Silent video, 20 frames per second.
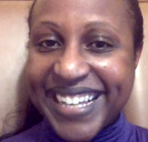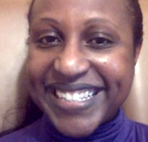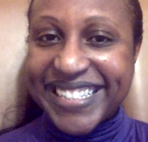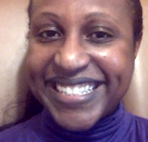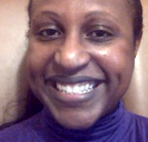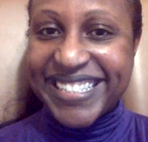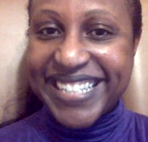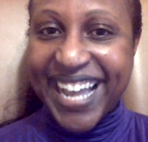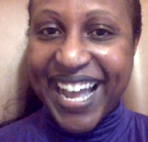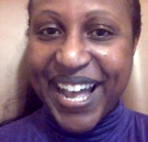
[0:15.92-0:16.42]

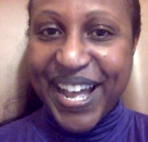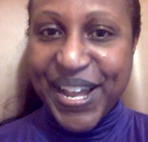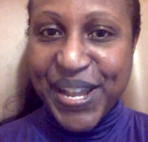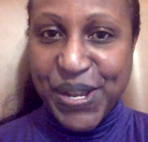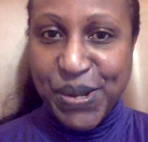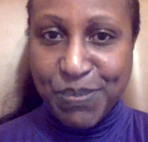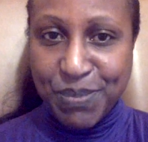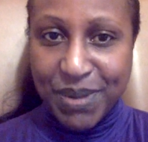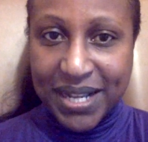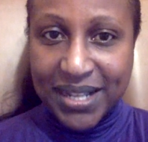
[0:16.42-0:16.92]
it's
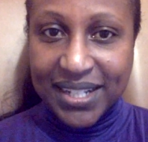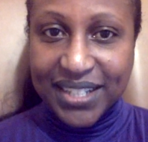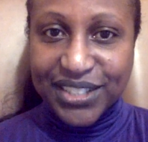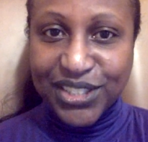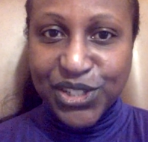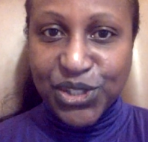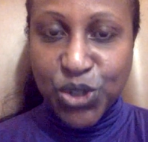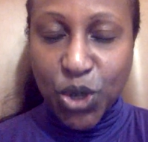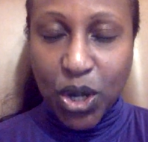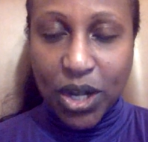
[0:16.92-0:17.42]
time
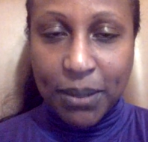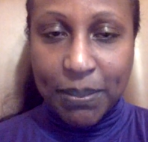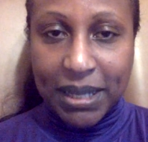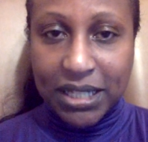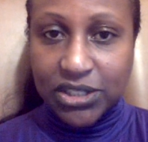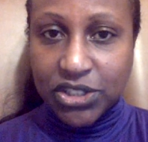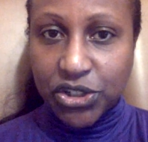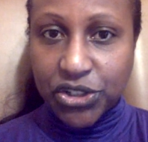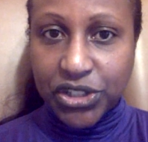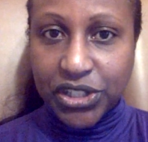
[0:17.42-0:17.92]
to talk
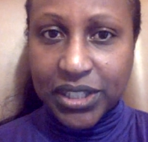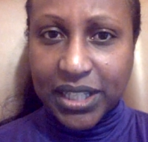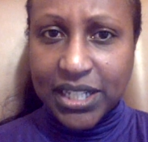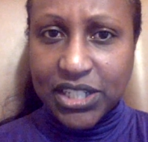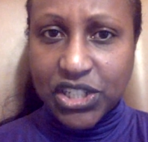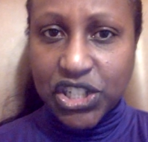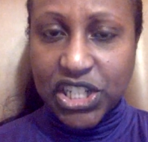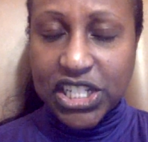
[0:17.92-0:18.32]
about circulation